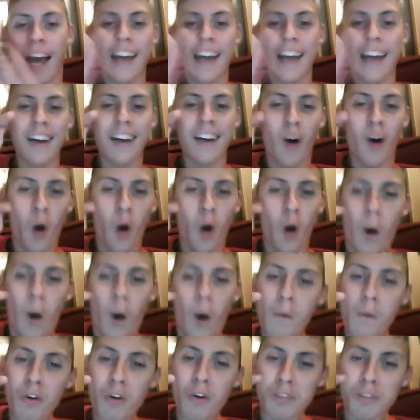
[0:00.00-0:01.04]
I
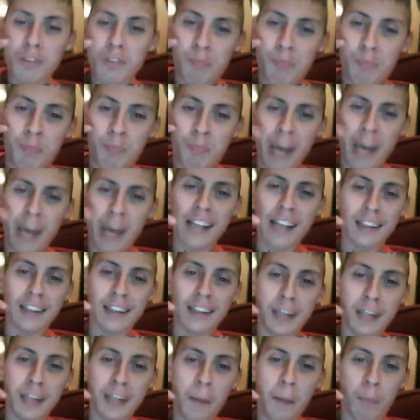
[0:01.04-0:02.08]
almost
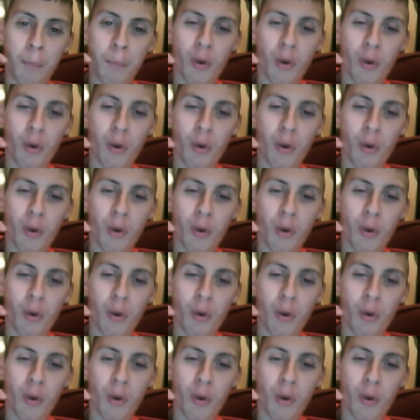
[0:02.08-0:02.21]
picked the